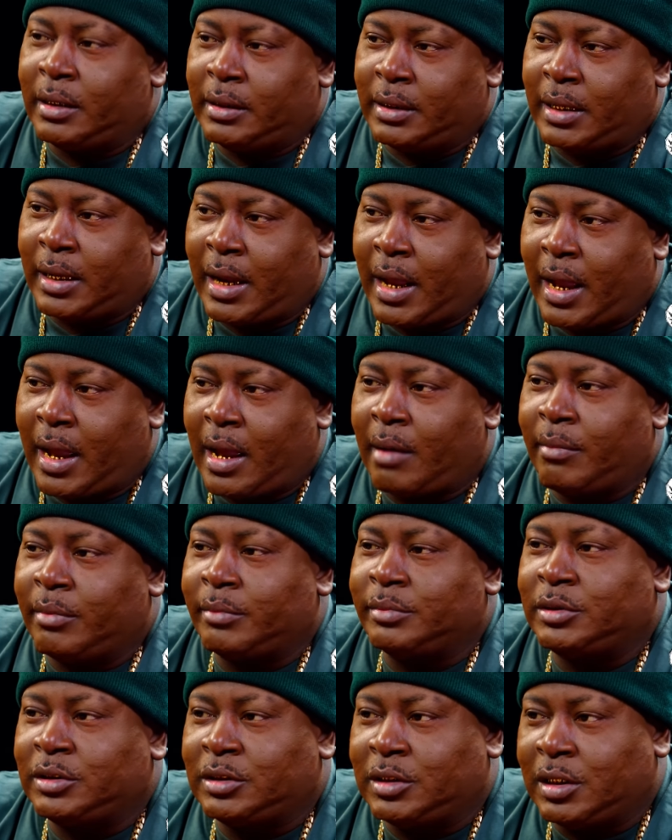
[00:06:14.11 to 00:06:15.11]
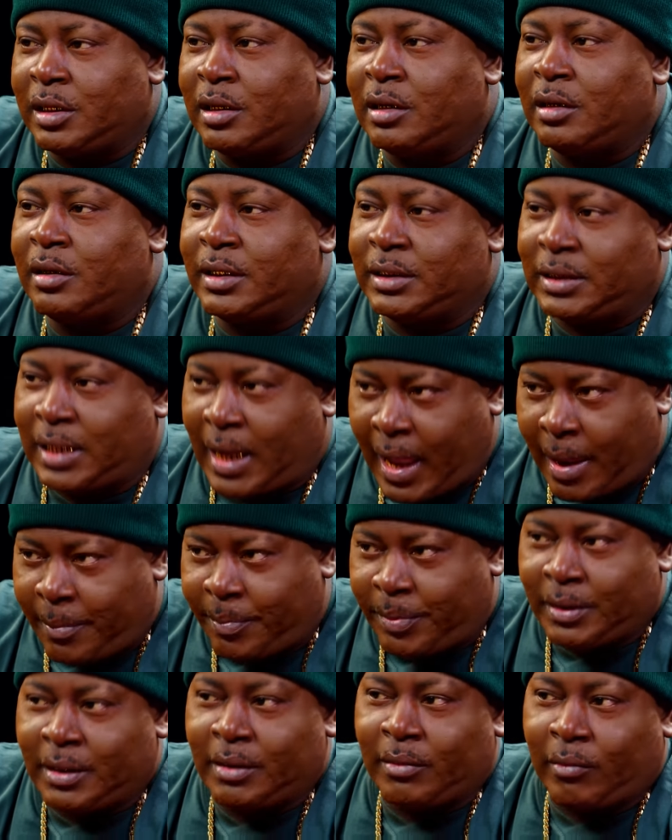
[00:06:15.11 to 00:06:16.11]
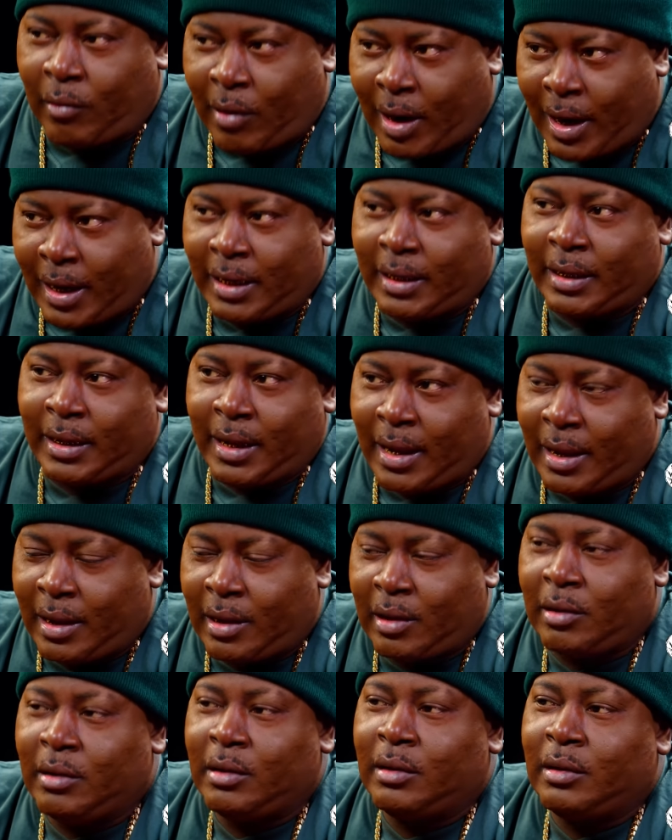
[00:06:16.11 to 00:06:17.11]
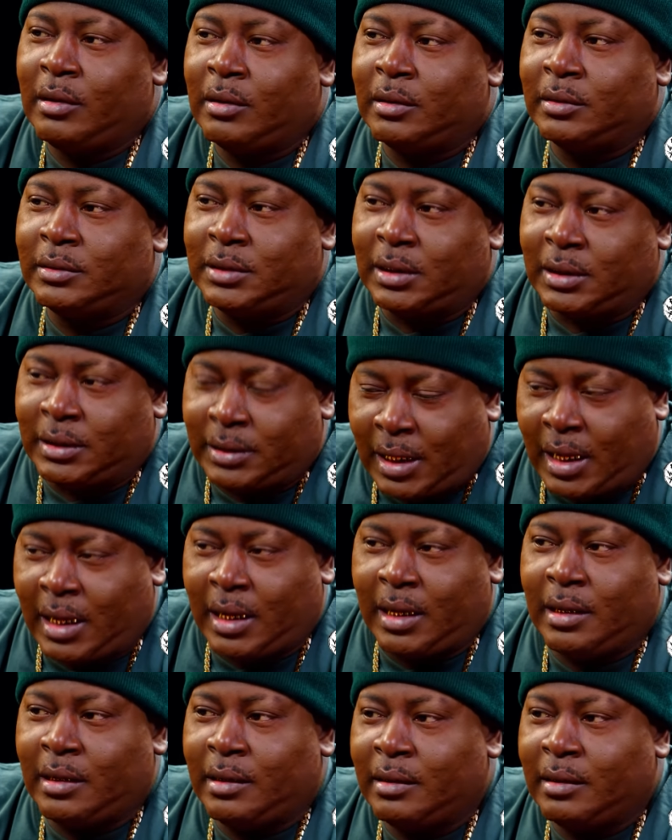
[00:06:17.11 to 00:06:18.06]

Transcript: in that album still is happening right now, today.